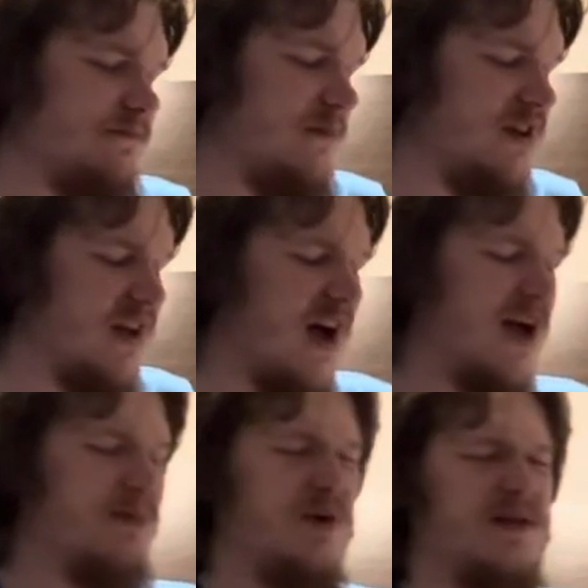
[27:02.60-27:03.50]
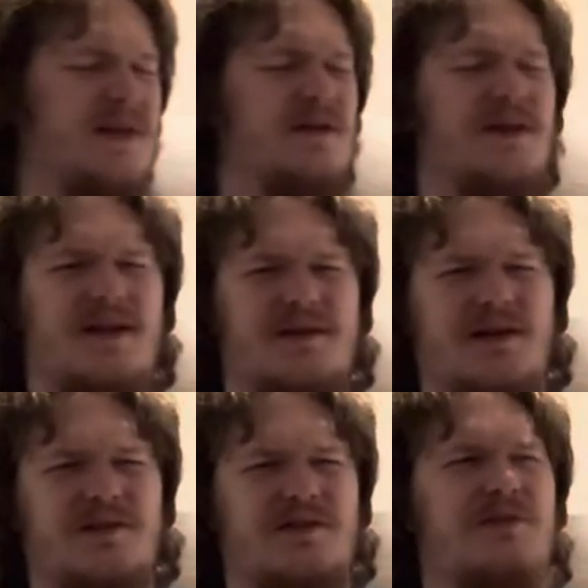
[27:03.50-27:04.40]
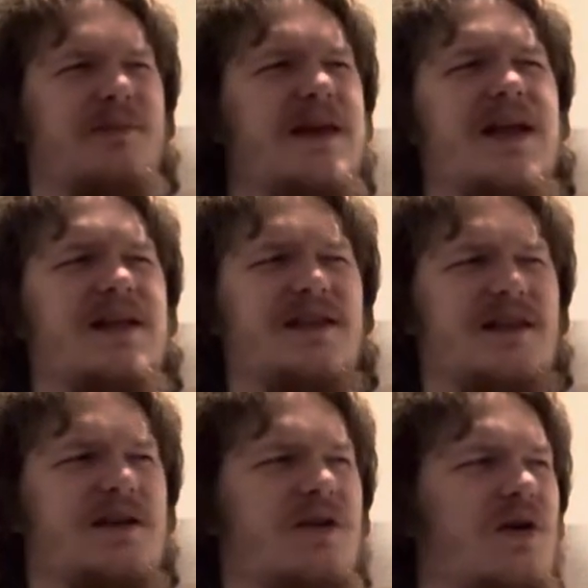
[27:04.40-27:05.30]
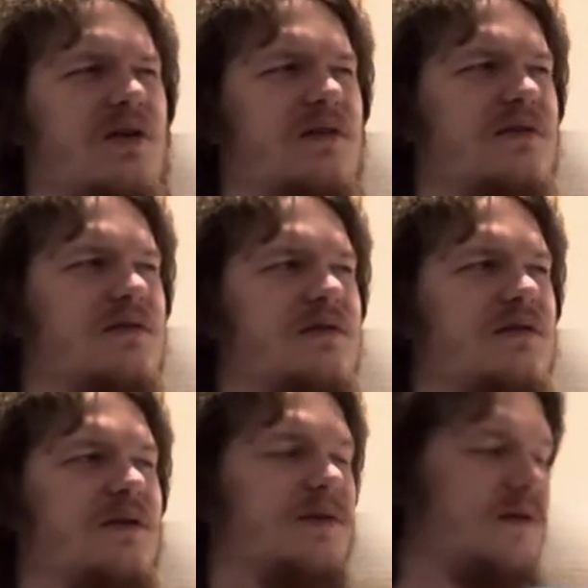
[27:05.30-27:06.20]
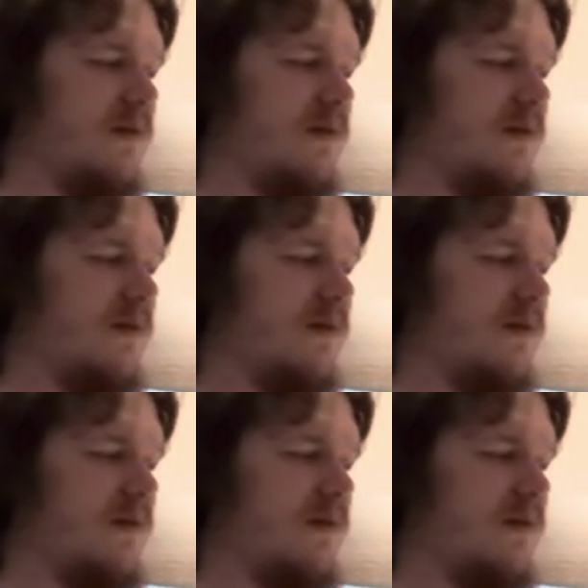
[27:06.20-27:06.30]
the guy points out that like to make anything at all, also